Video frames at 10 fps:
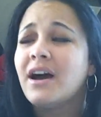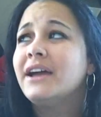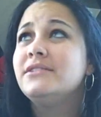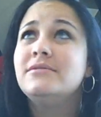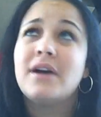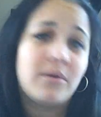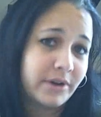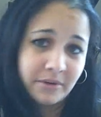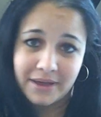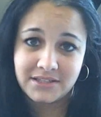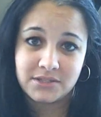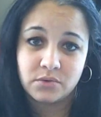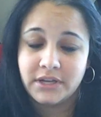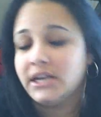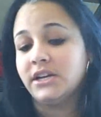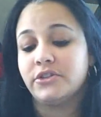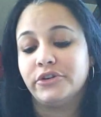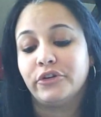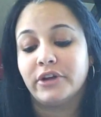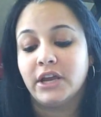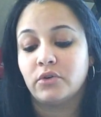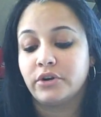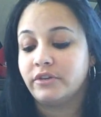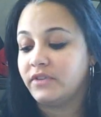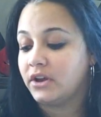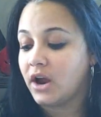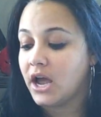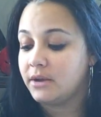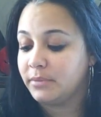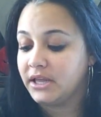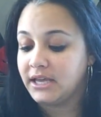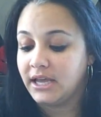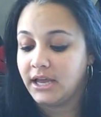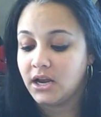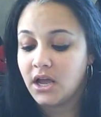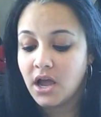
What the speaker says: I do not want to go back to school and get another degree in order to figure out how to plug it in.